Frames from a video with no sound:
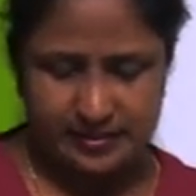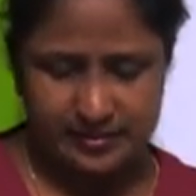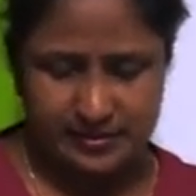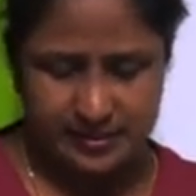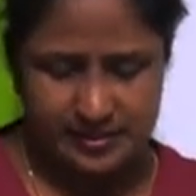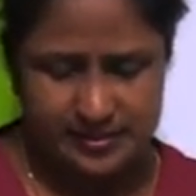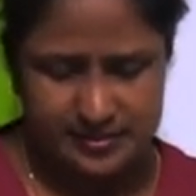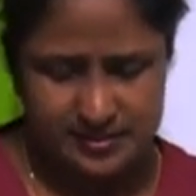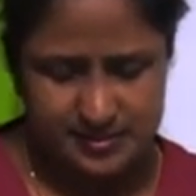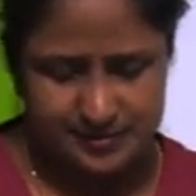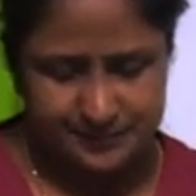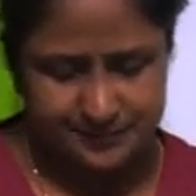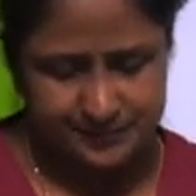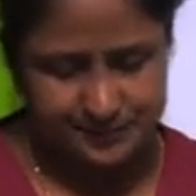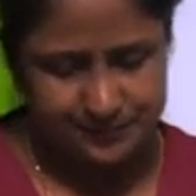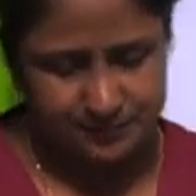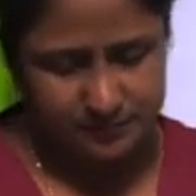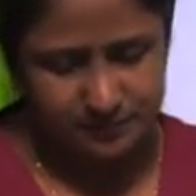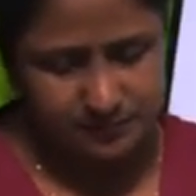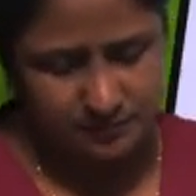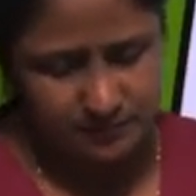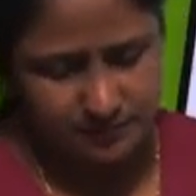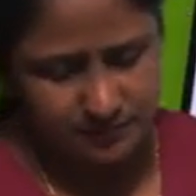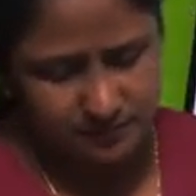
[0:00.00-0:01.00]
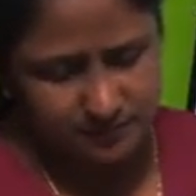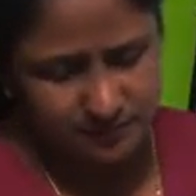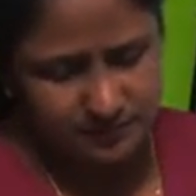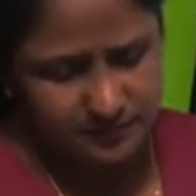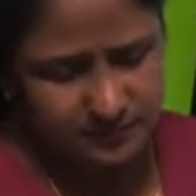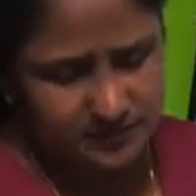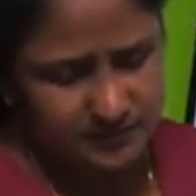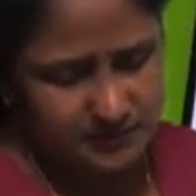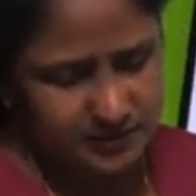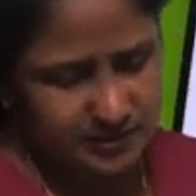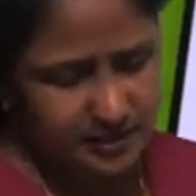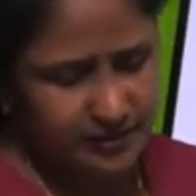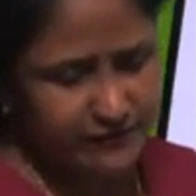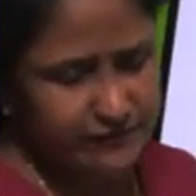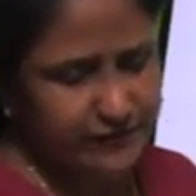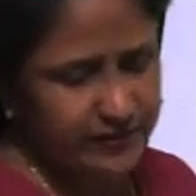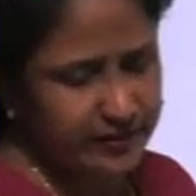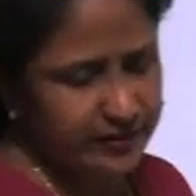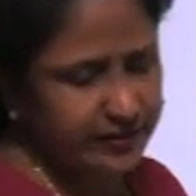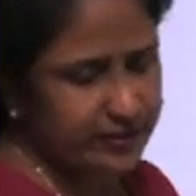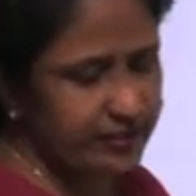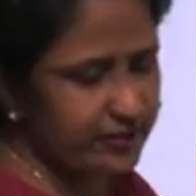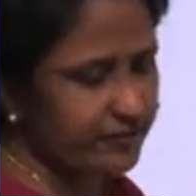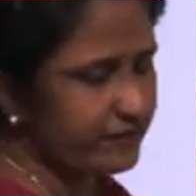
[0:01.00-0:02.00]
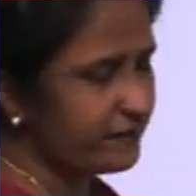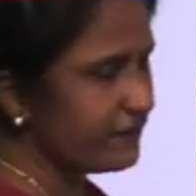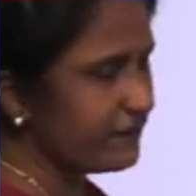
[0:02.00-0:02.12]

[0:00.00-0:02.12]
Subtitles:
this, if I give